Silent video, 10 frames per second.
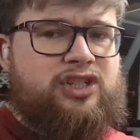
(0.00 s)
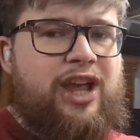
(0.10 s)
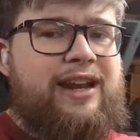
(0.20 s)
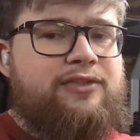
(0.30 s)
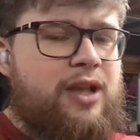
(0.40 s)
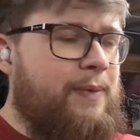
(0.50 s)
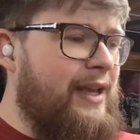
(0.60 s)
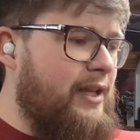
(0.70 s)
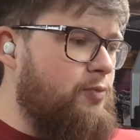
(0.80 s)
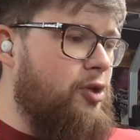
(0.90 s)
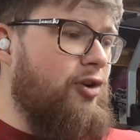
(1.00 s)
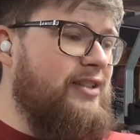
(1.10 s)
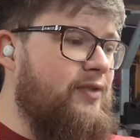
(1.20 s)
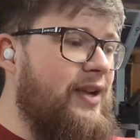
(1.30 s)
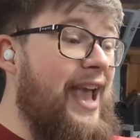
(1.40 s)
chain lifts up and it gets
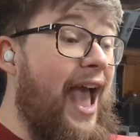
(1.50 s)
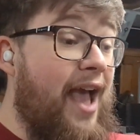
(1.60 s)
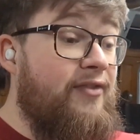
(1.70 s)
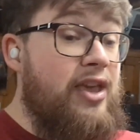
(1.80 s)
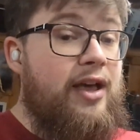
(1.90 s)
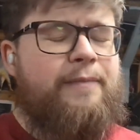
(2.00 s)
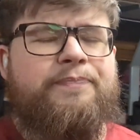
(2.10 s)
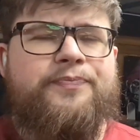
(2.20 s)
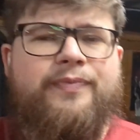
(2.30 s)
progressively heavier.